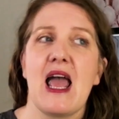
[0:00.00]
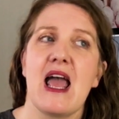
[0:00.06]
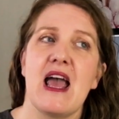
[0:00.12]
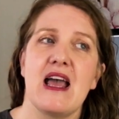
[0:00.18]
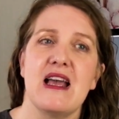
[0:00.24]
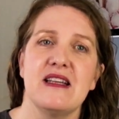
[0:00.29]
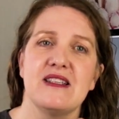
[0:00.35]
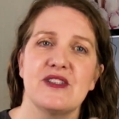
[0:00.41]

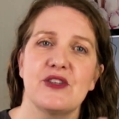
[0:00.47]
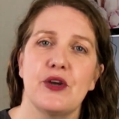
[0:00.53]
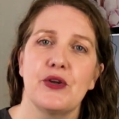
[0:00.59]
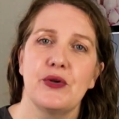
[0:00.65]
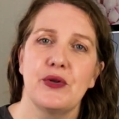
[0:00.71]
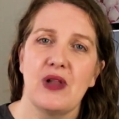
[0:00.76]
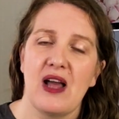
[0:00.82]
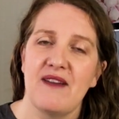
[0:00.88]
and so
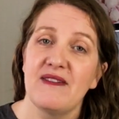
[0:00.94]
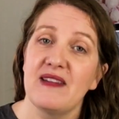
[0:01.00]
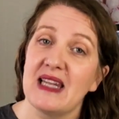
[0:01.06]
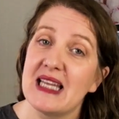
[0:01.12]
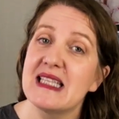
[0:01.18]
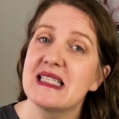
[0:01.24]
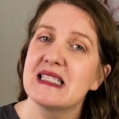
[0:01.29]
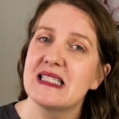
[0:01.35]
you'll have
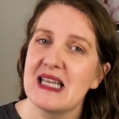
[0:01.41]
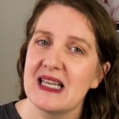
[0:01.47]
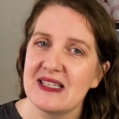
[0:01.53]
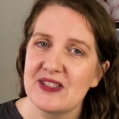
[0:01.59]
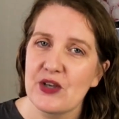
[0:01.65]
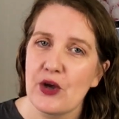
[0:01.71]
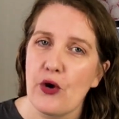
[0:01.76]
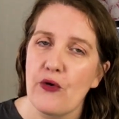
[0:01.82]
less
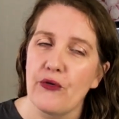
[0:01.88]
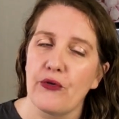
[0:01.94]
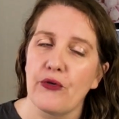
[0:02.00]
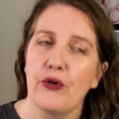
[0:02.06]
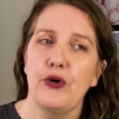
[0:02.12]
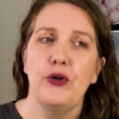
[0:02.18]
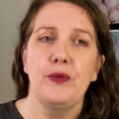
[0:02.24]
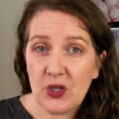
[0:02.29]
debts
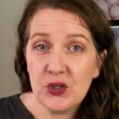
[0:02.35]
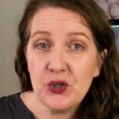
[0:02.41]
overall.